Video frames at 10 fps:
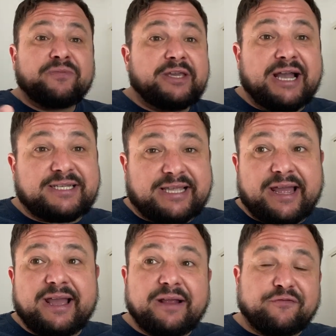Yes, they
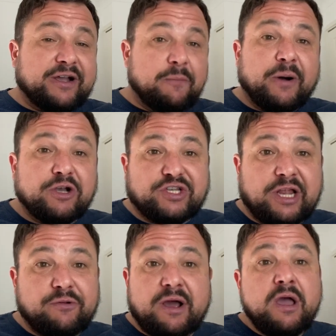ain't fucking
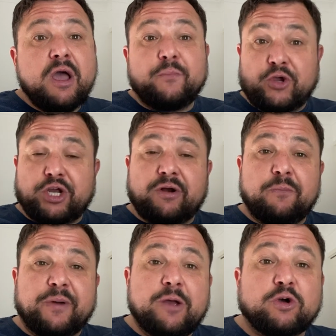Barcelona, but you can only
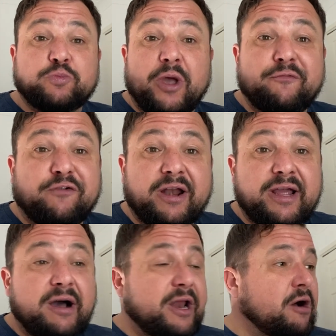beat what's put in front of
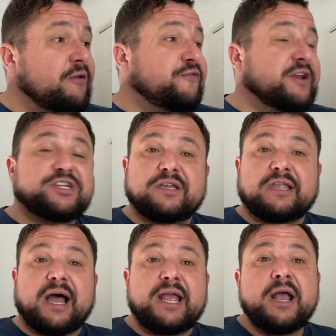you. And I'll finish the
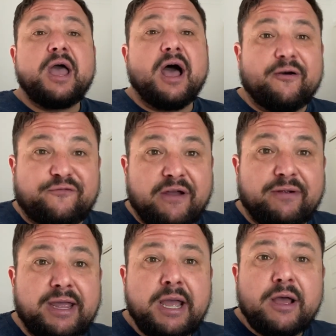day a
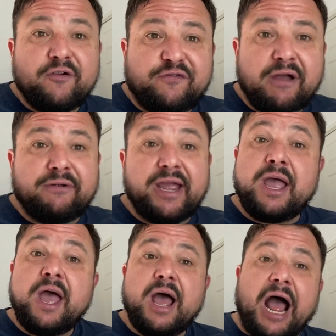very,
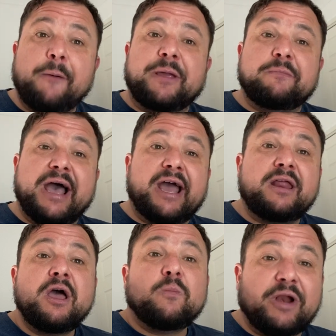very happy man.